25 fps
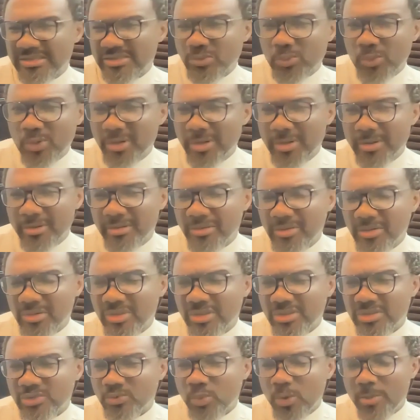
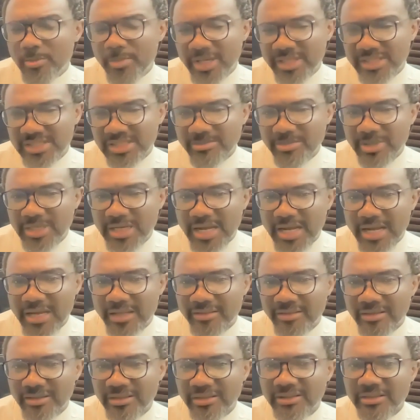what my team and I
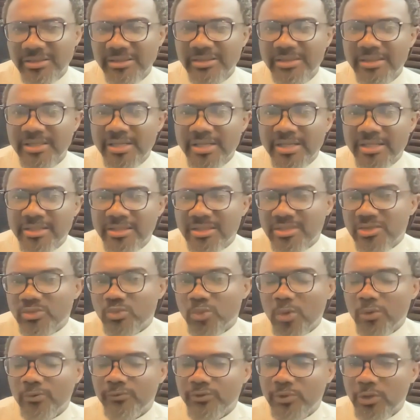are thinking. This is
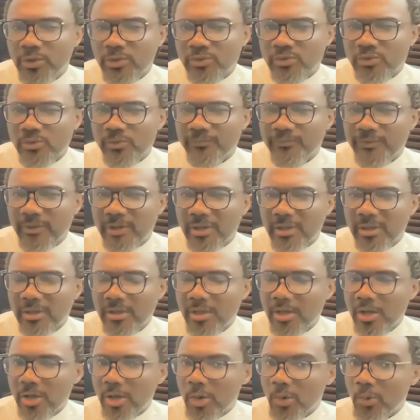what we've done so far.
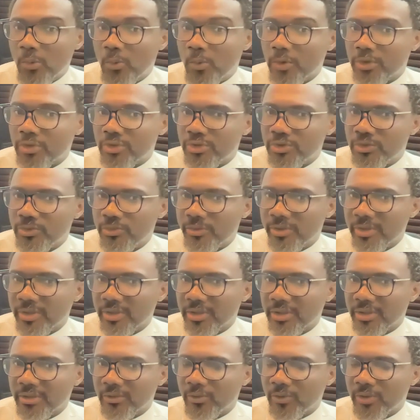What do you
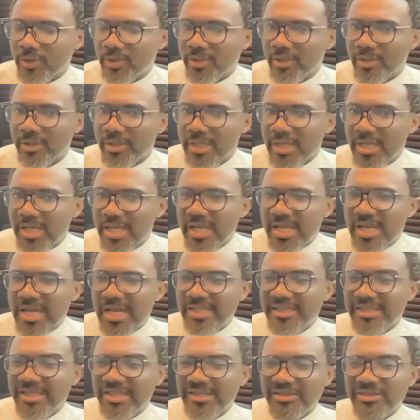think? Okay.
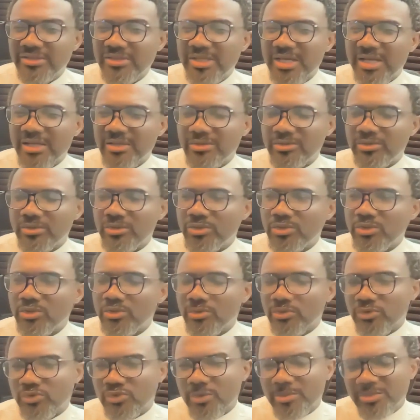And then,
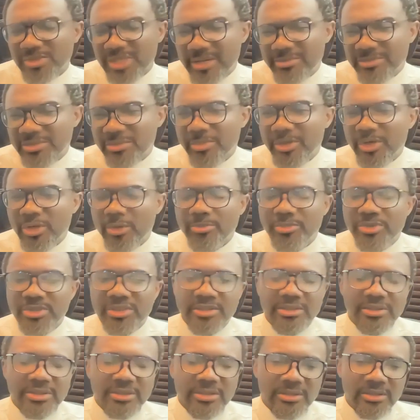sometimes it may not
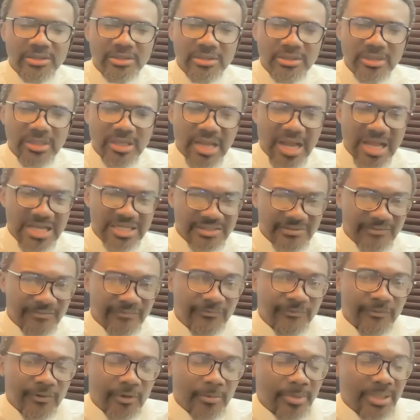be as
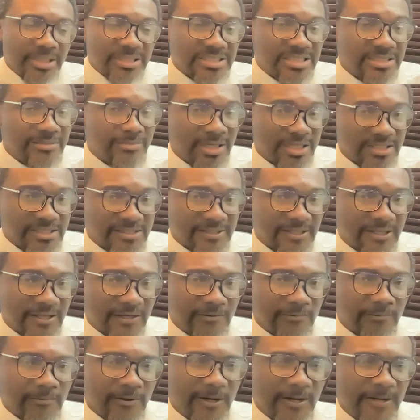verbatim as
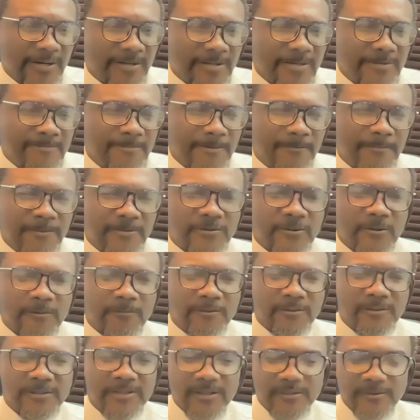that, right? It may be
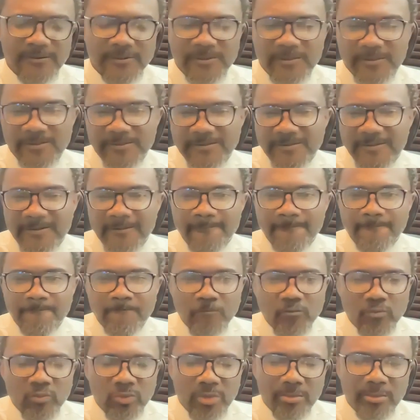something that
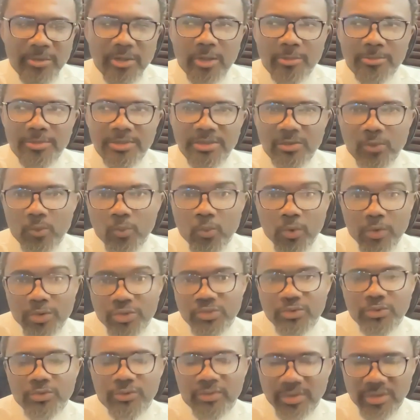may not be, what
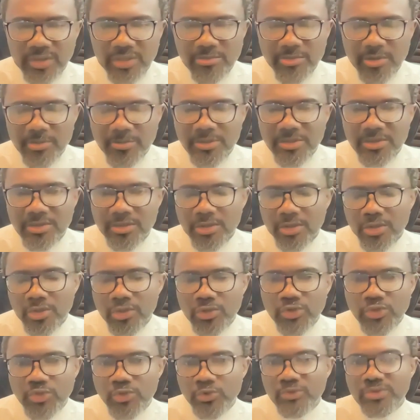do you think? It may be,
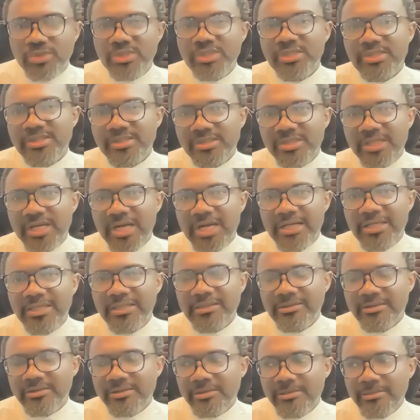use this
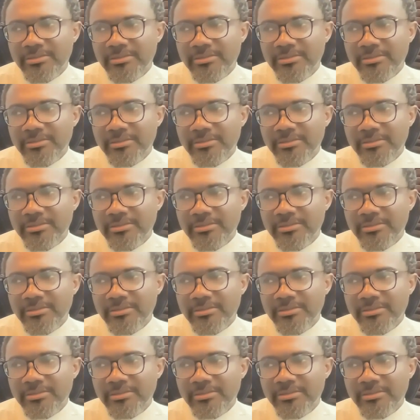and